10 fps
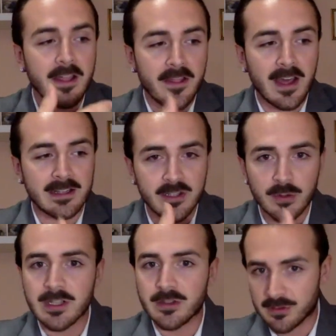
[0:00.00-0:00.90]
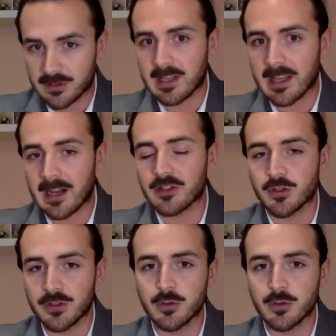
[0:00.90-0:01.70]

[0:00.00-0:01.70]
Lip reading: that you need to take culture into